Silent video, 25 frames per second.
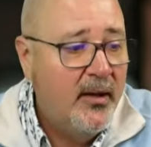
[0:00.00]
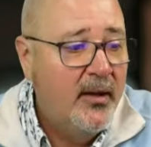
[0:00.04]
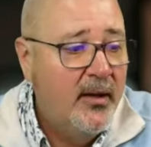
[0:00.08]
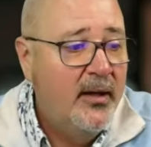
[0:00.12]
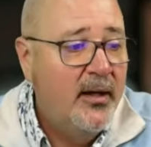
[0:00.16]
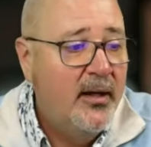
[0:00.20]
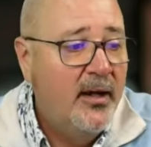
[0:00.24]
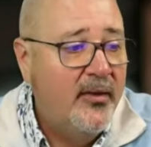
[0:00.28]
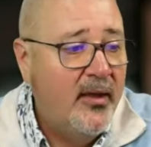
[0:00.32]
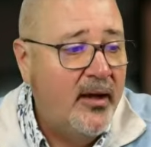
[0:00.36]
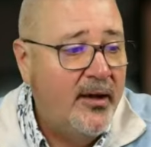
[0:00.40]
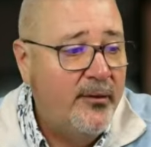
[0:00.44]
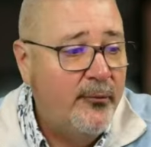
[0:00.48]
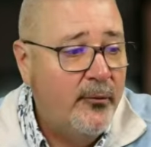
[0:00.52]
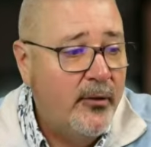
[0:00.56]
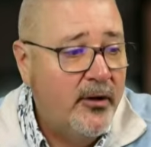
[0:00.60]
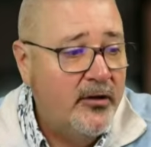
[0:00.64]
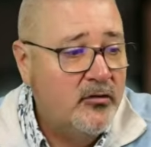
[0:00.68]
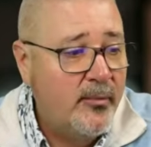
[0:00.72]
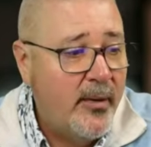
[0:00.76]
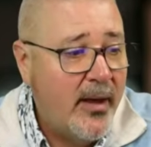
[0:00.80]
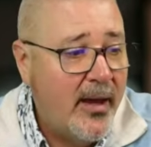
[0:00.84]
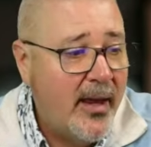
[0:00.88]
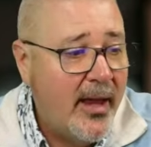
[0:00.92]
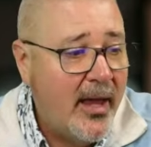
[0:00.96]
And then it
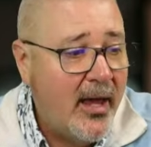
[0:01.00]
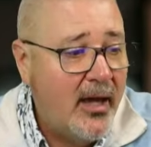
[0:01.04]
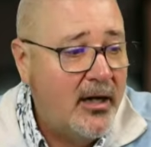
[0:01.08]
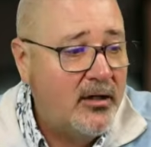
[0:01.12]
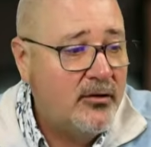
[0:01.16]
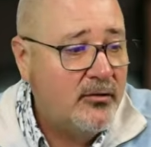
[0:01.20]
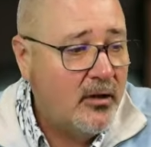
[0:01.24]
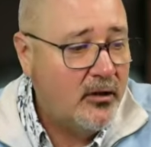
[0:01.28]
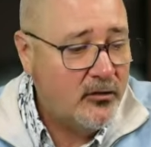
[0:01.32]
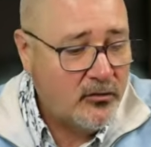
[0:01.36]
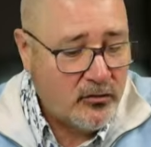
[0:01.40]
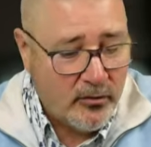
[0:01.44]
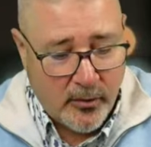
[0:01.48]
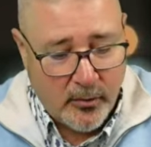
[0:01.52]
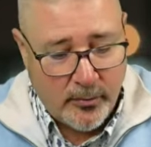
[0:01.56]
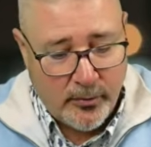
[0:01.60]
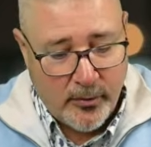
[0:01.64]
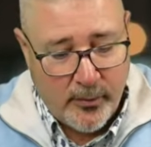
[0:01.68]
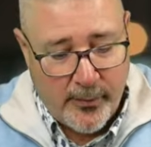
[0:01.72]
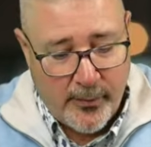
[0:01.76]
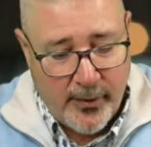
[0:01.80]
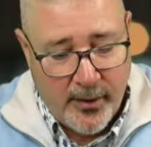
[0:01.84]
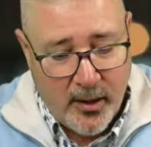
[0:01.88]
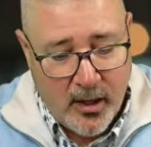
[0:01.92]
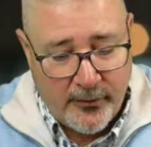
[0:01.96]
wants my address. So I'm going to
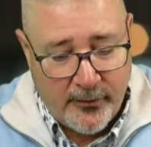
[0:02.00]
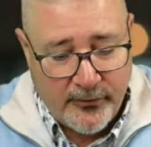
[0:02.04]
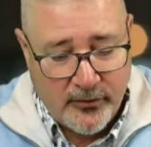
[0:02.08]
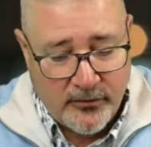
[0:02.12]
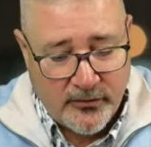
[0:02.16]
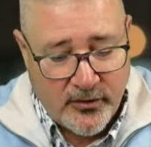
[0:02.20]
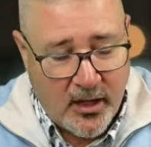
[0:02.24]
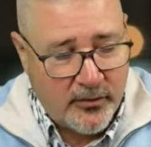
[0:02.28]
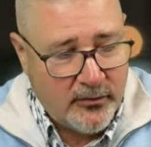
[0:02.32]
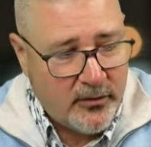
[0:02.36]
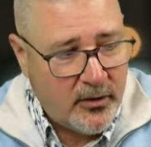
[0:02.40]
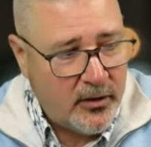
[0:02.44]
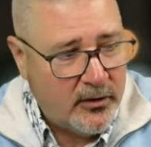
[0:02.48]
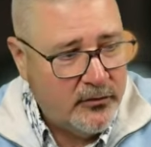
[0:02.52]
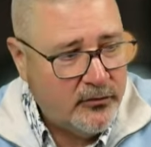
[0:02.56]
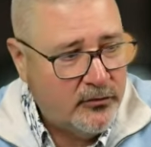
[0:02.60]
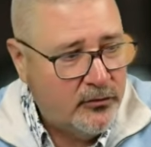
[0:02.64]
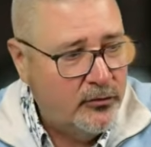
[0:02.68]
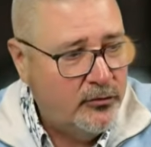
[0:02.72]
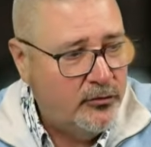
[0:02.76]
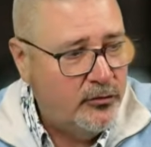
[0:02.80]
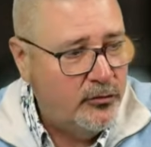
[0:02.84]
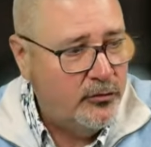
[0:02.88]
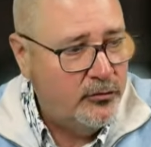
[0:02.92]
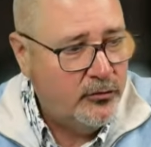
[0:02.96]
put my office address,
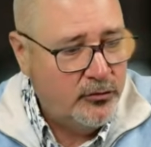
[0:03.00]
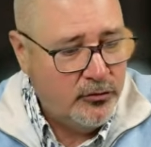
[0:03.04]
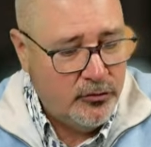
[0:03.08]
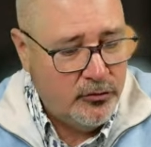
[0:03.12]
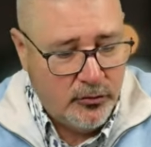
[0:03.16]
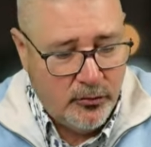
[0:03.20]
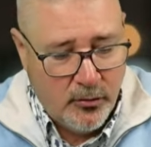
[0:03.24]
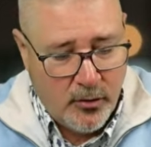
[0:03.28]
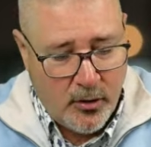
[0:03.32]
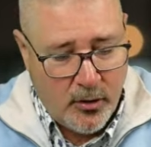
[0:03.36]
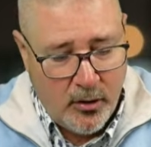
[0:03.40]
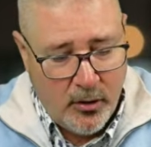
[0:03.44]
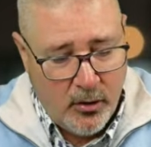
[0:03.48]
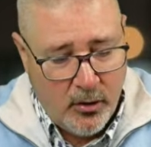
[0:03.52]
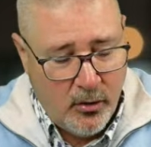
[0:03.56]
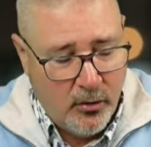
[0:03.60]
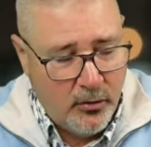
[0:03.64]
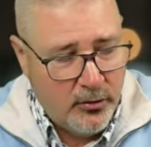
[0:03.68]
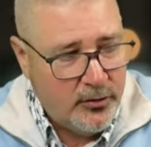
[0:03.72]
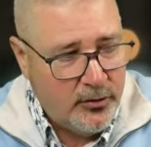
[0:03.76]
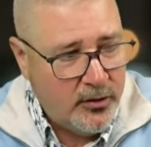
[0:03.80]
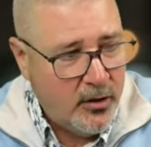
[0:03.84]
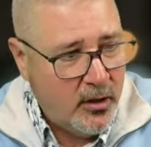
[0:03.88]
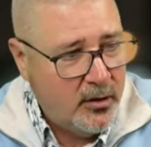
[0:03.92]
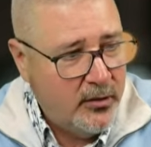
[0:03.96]
2220
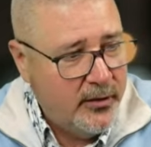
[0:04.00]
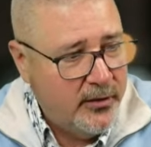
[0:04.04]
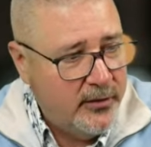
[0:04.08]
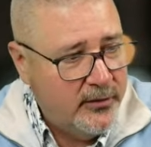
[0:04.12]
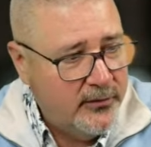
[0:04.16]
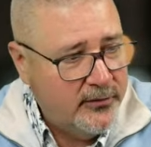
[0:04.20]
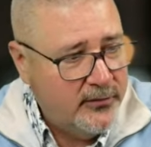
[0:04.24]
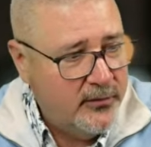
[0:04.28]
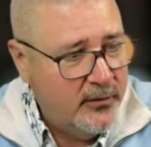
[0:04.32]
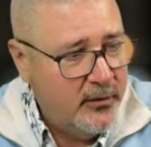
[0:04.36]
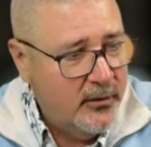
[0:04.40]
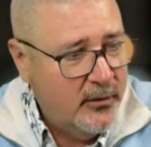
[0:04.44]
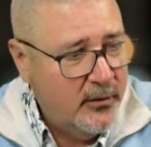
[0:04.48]
Douglas.